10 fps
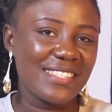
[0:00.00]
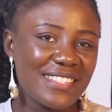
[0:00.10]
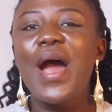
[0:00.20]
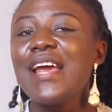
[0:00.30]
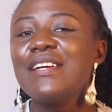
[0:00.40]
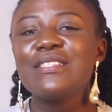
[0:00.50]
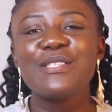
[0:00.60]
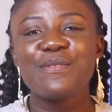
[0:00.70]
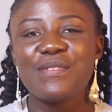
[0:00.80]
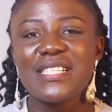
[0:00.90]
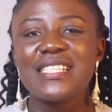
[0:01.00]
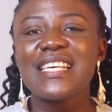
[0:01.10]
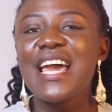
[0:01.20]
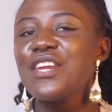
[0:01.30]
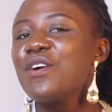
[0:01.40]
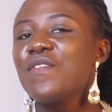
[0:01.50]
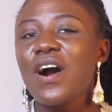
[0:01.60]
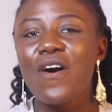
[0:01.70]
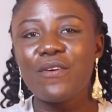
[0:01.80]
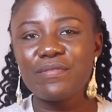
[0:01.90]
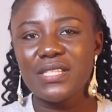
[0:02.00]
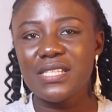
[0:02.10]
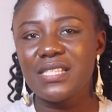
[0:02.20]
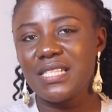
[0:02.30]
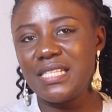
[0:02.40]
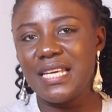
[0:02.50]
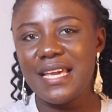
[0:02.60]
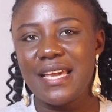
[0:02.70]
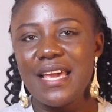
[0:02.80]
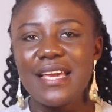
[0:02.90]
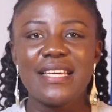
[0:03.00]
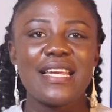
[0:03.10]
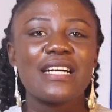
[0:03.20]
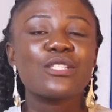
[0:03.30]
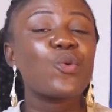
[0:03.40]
Why don't you visit any of our offices today, either at